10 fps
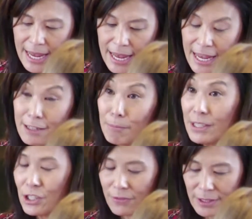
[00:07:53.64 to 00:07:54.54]
and
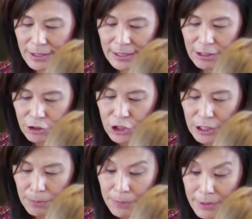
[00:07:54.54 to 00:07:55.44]
much of the
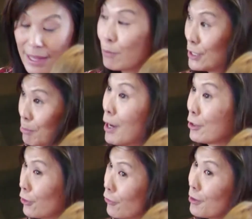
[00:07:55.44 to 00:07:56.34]
leadership that was
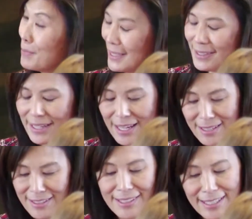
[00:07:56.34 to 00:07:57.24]
modeled for me,
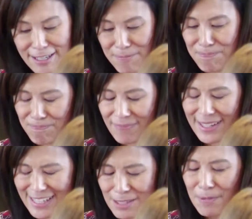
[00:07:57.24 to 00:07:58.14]
and
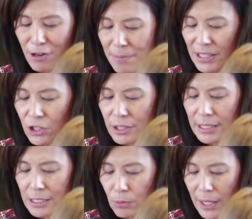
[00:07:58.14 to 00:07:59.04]
as Mary mentioned
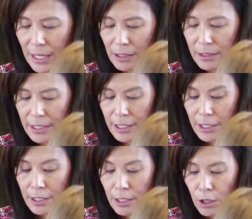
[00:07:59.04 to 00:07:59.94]
as well,
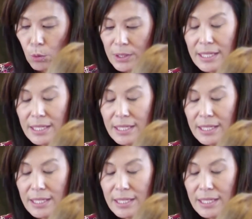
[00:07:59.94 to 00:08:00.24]
was